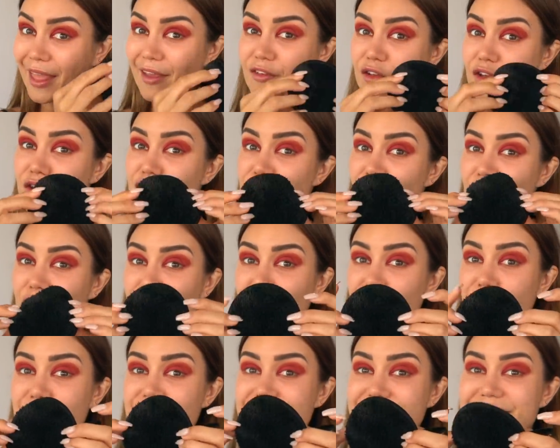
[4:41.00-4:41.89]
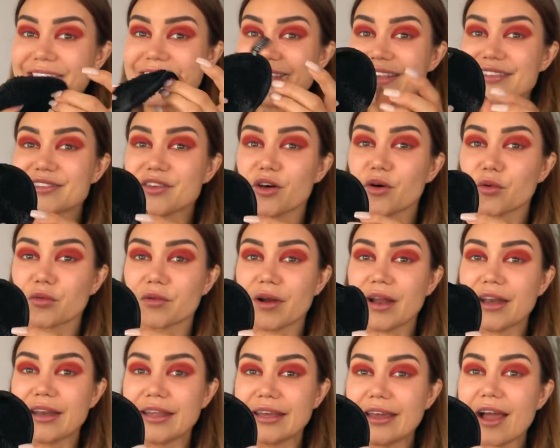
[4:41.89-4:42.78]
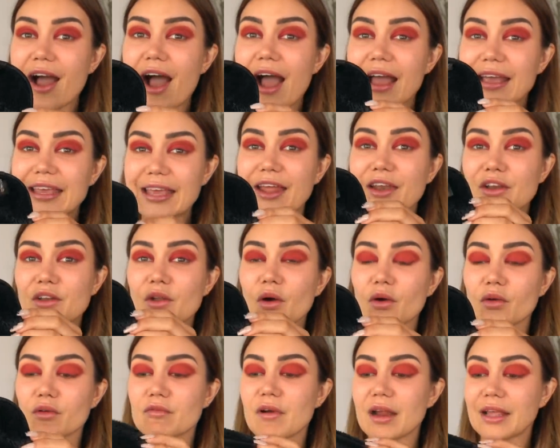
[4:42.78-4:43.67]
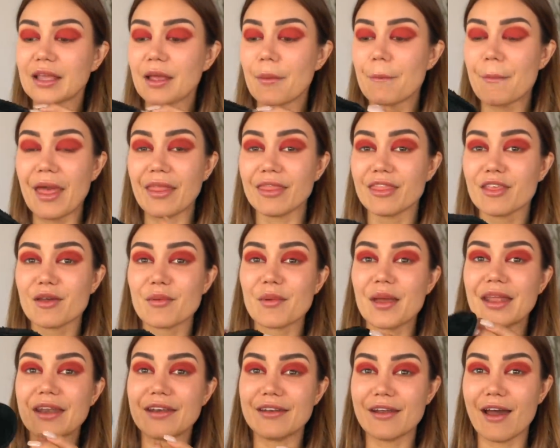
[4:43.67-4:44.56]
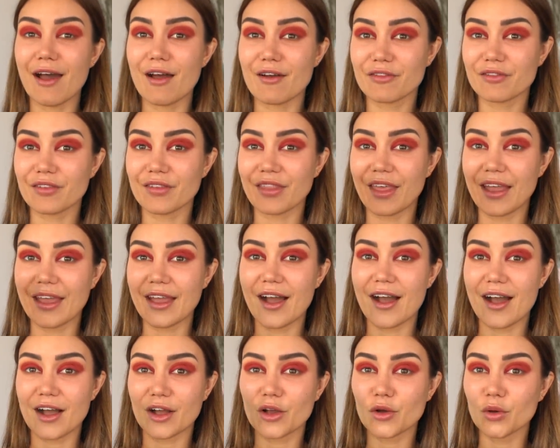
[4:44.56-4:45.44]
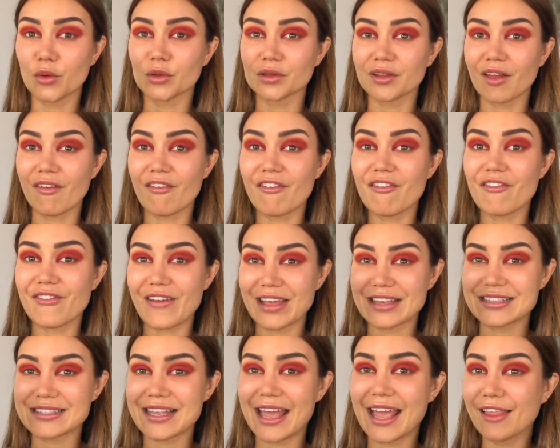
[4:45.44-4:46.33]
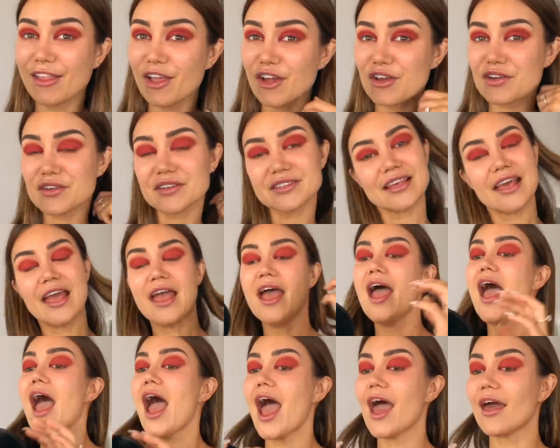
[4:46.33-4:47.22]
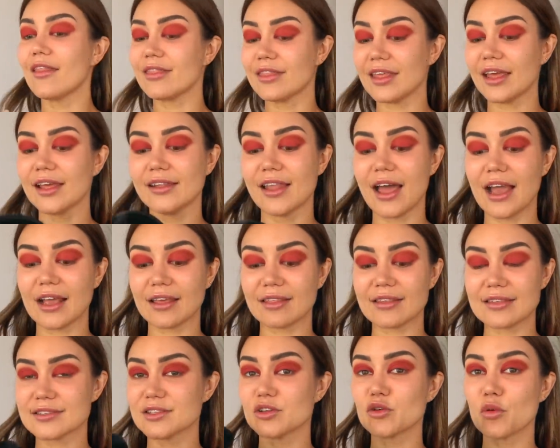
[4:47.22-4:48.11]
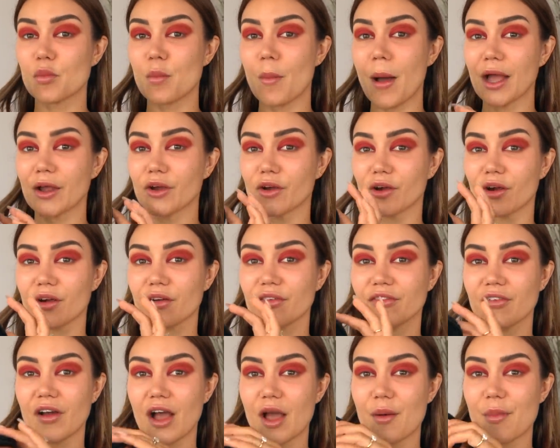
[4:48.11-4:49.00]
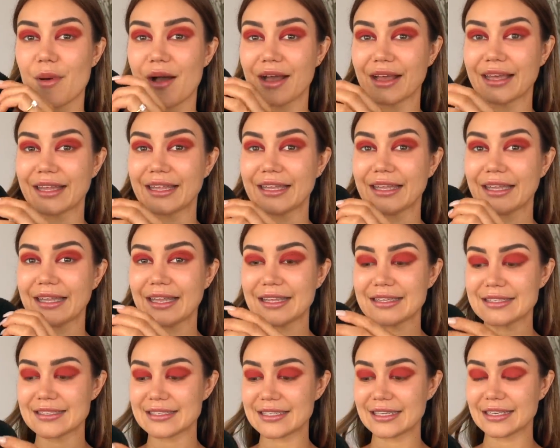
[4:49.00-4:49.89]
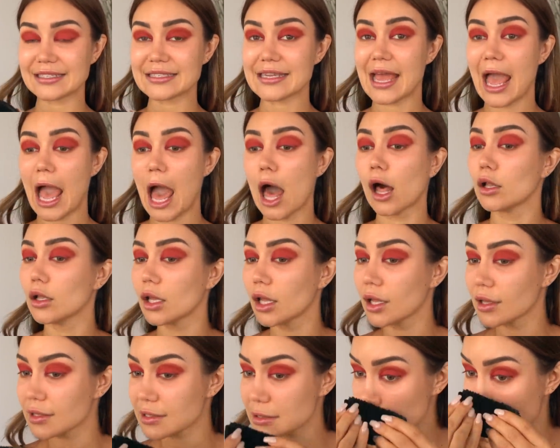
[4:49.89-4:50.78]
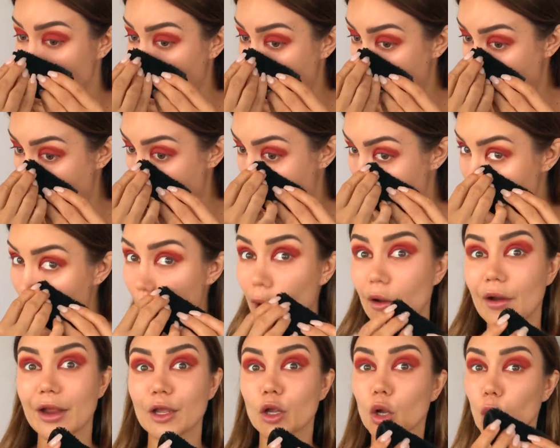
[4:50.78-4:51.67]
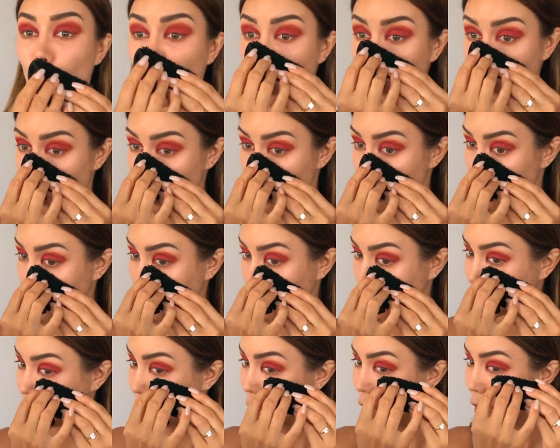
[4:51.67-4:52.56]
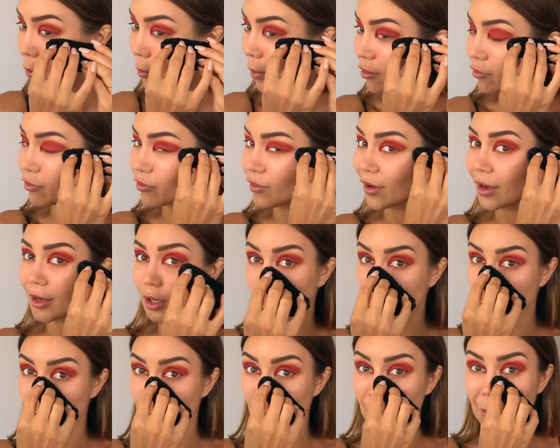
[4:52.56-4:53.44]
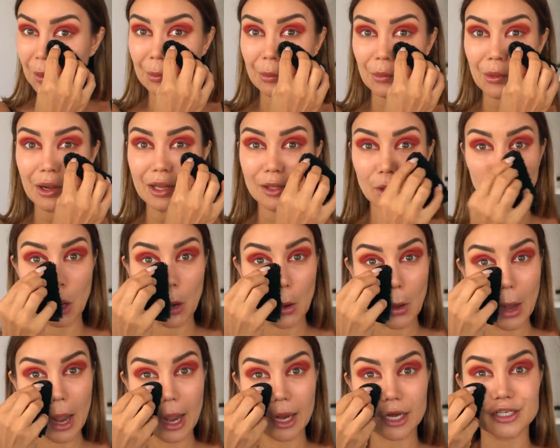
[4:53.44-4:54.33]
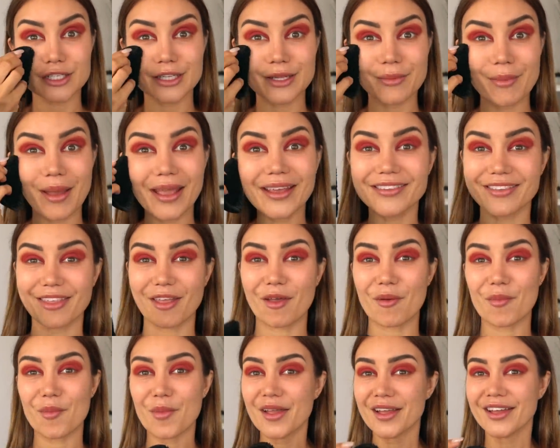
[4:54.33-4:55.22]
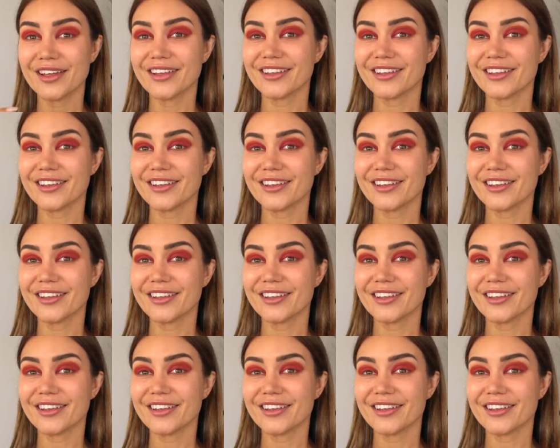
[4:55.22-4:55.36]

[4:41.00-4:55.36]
If you don't use these already, I cannot recommend them enough. They are called face halos, and they're like these little microfiber cleansing towelettes. They're incredible, and my friend Chloe Morello actually makes them.